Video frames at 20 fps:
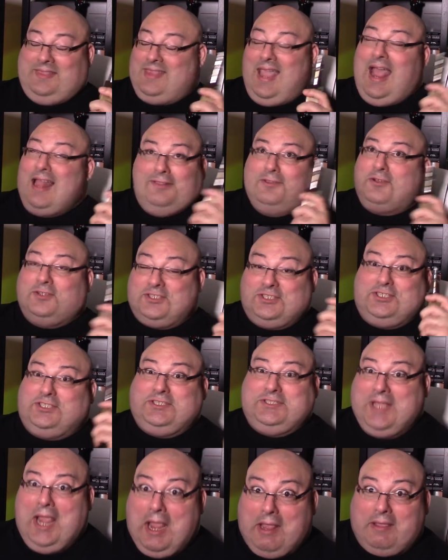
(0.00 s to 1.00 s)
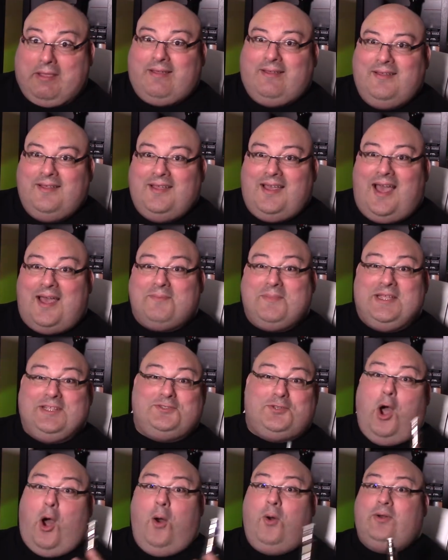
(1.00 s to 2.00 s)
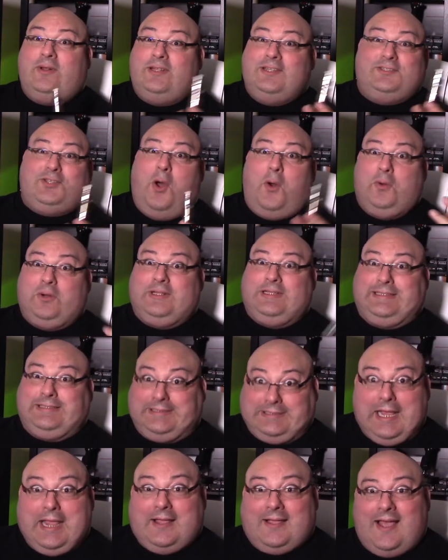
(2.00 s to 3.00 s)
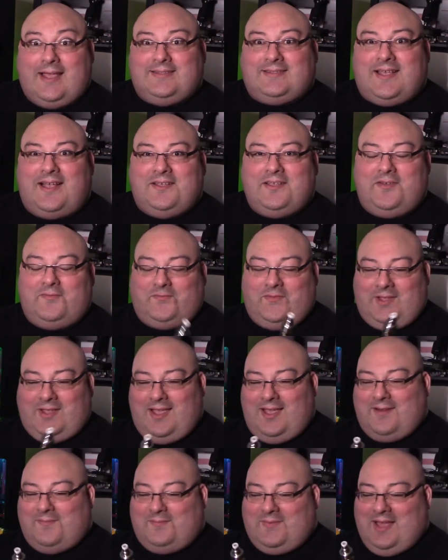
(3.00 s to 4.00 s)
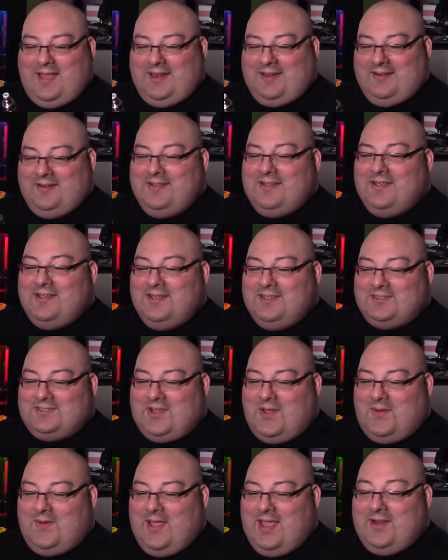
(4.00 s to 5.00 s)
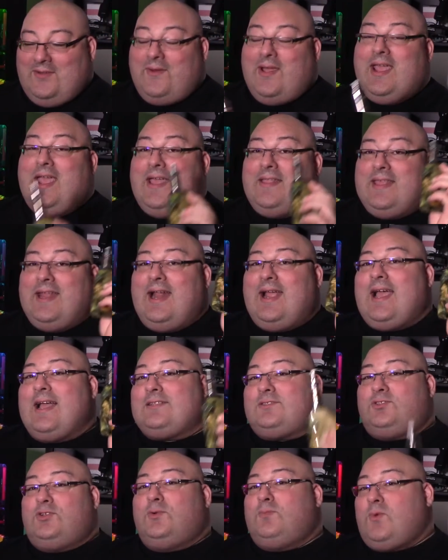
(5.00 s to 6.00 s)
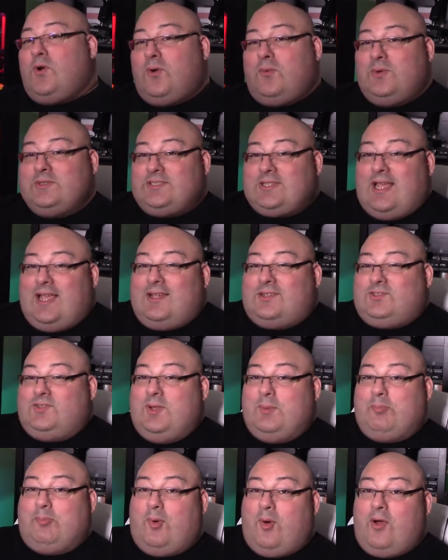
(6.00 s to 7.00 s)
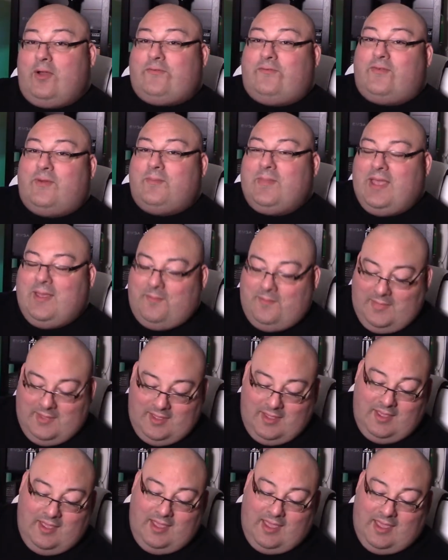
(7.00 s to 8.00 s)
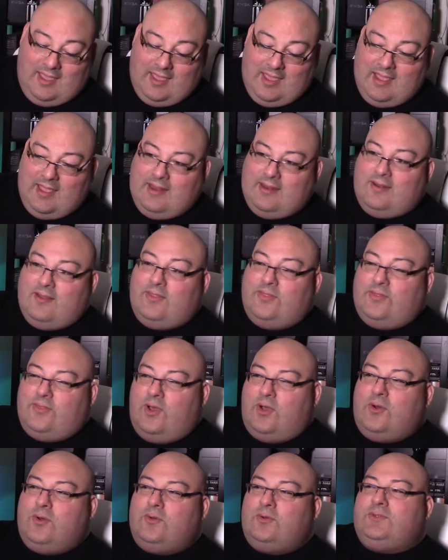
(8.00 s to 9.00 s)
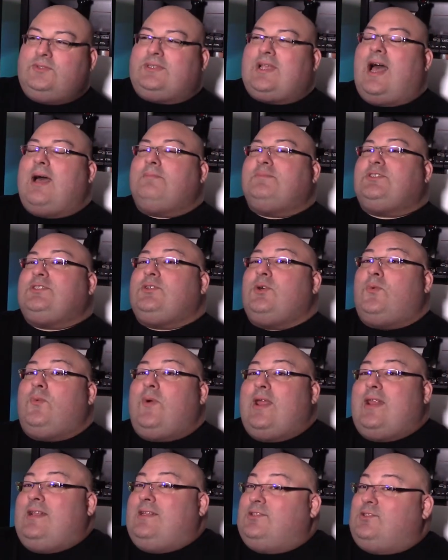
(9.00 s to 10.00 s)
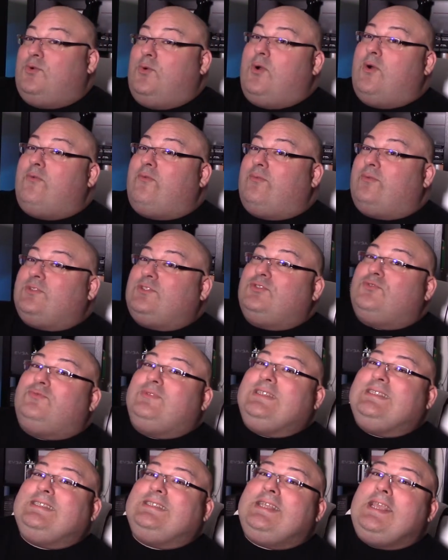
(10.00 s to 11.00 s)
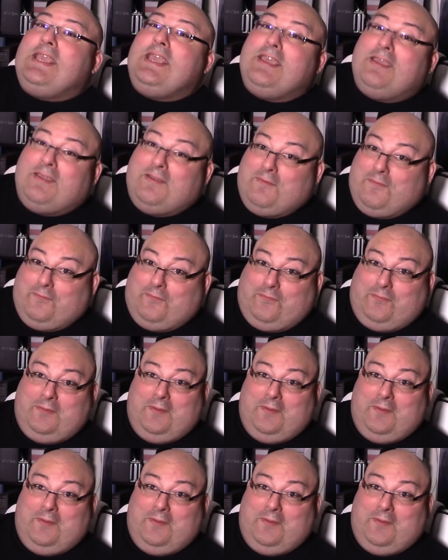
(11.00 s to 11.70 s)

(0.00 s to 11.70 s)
that looks sick I mean totally totally sick I tell you forget about it so anyway and then I got two more which I actually bought from him and those I'm still waiting to to receive